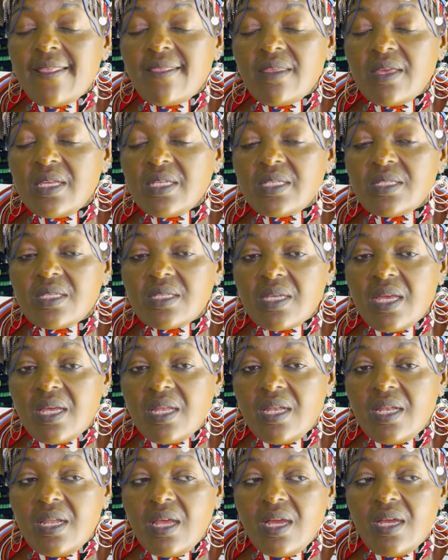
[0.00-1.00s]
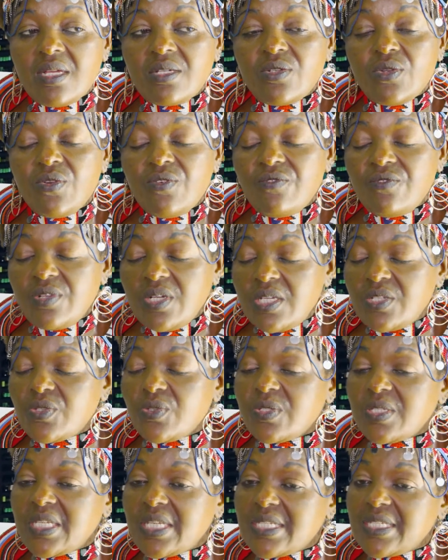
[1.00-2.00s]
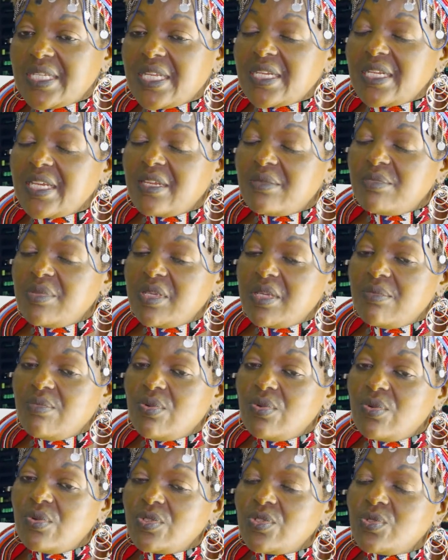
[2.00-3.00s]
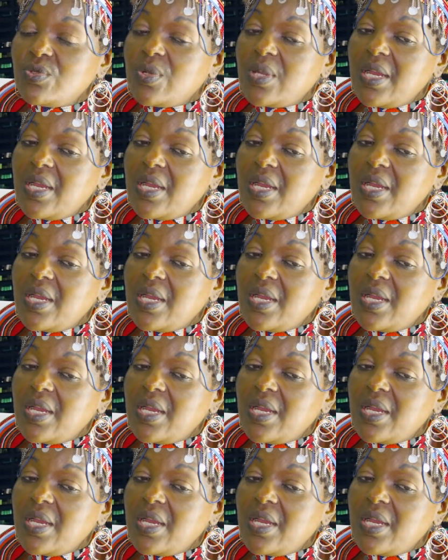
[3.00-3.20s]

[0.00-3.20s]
There's a lot of resources that can be able to